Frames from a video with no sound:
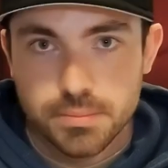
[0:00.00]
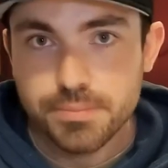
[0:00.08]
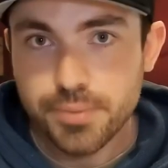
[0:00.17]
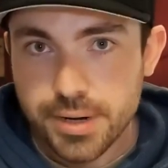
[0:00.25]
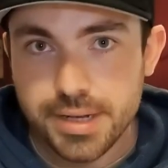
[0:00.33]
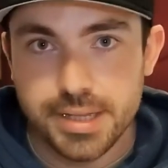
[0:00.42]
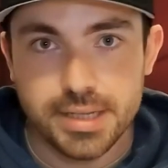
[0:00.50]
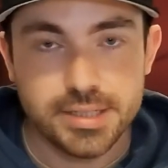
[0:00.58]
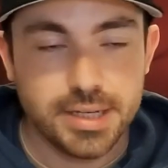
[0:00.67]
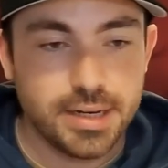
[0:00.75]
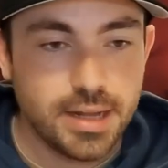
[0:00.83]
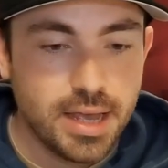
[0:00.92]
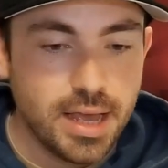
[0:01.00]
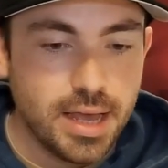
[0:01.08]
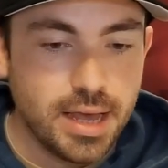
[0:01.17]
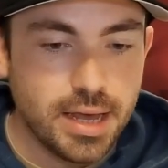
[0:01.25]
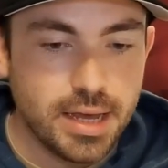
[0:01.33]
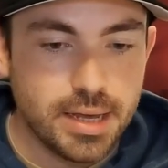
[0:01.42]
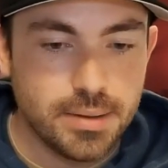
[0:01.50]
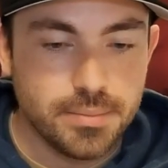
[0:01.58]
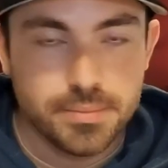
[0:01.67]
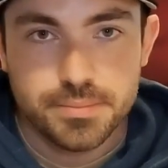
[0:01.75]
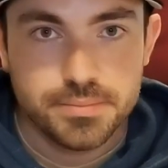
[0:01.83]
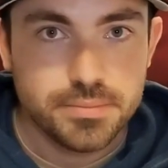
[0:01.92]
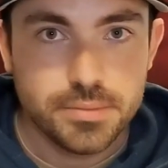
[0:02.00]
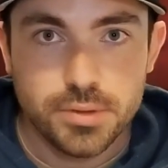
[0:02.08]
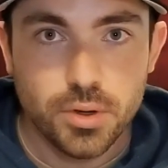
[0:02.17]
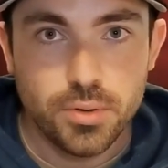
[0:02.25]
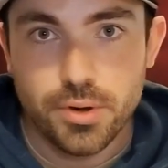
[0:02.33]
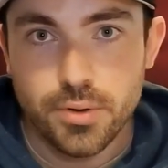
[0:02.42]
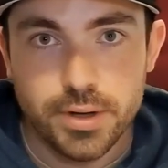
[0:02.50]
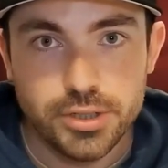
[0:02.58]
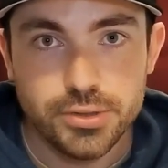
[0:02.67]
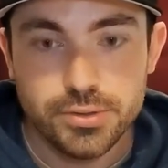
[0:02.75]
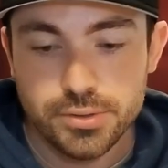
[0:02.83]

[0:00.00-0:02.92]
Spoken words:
pretty decent. No issues.